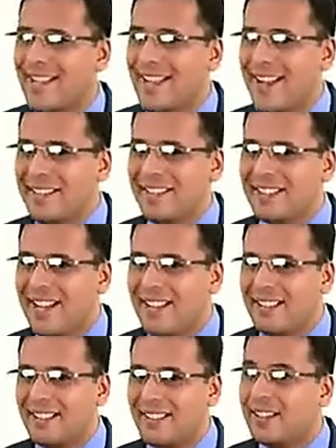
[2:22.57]
In this
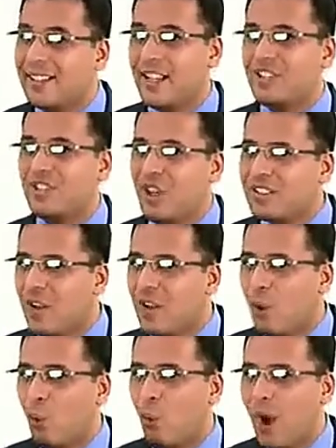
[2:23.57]
case, there's just
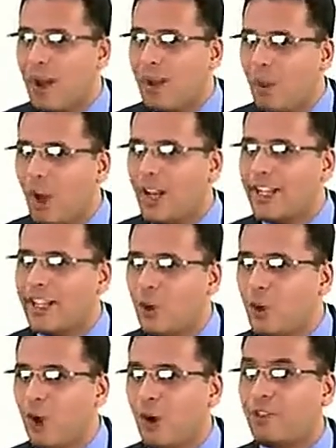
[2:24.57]
one
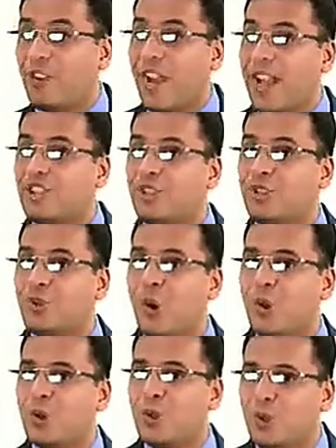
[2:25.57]
molecule of
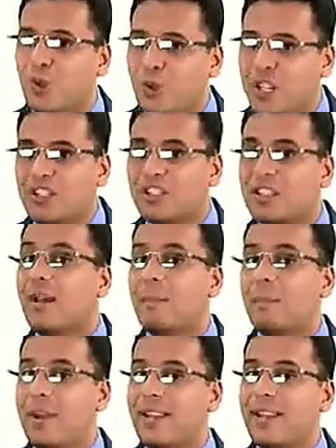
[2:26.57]
H2O2 which is
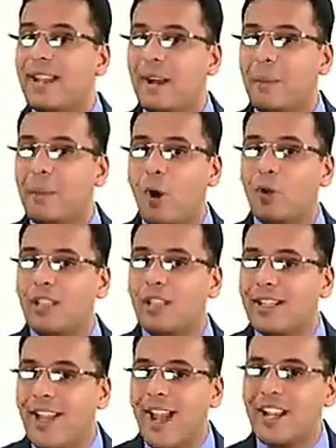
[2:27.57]
bringing about the
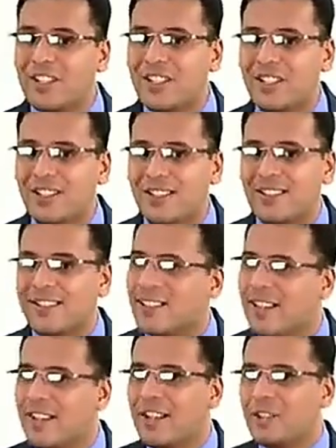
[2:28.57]
reaction.
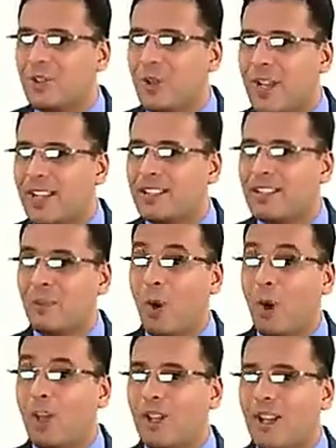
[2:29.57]
So I can say the
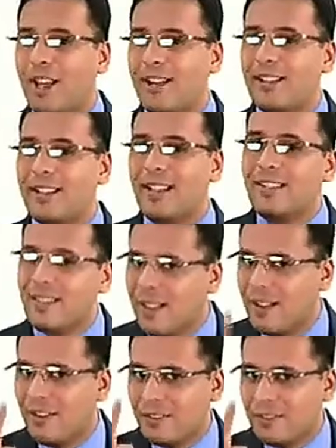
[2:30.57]
molecularity is
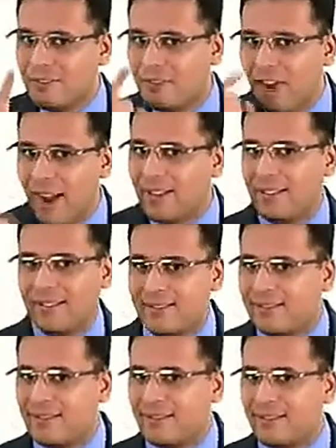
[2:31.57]
1,
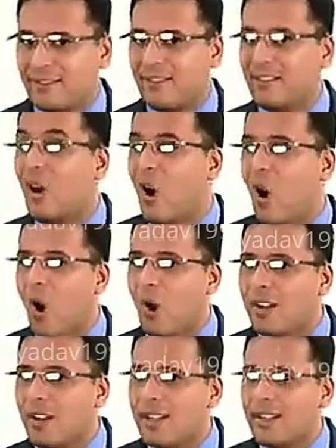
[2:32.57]

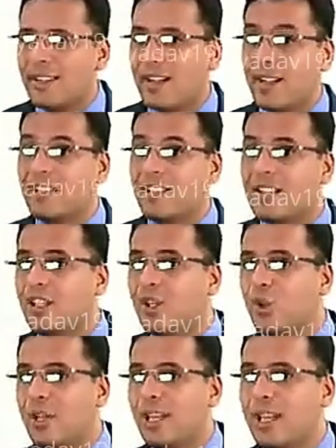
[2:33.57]
or that it is a
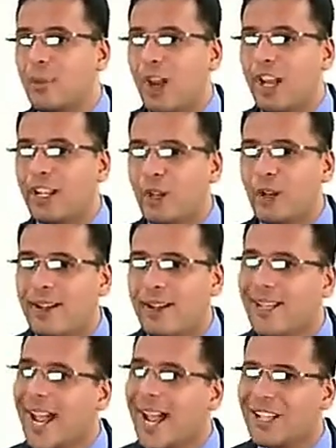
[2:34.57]
unimolecular
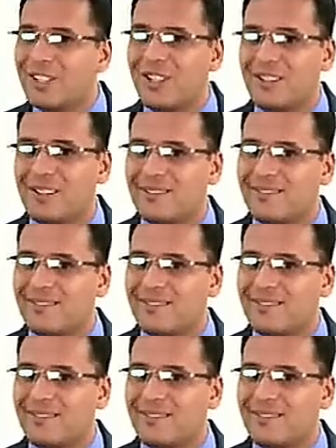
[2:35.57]
reaction.